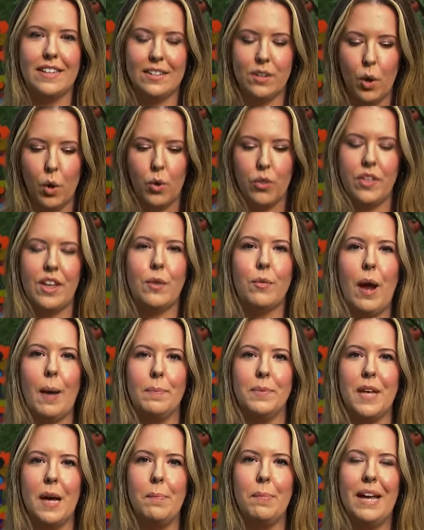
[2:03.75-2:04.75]
This whole thing
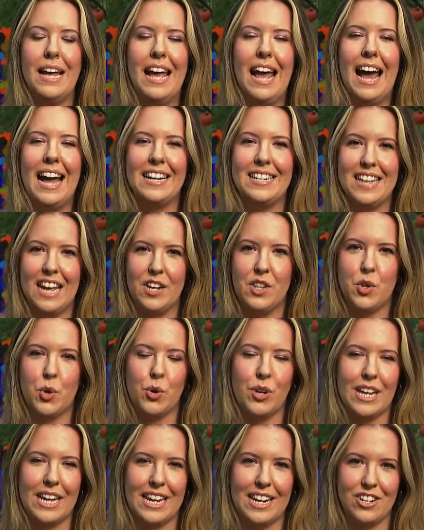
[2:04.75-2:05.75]
wraps up at
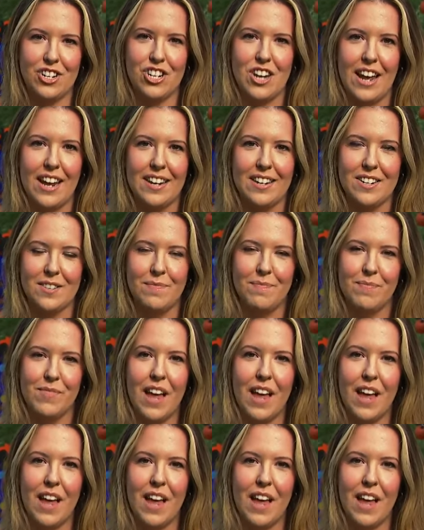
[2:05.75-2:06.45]
10:30 each night.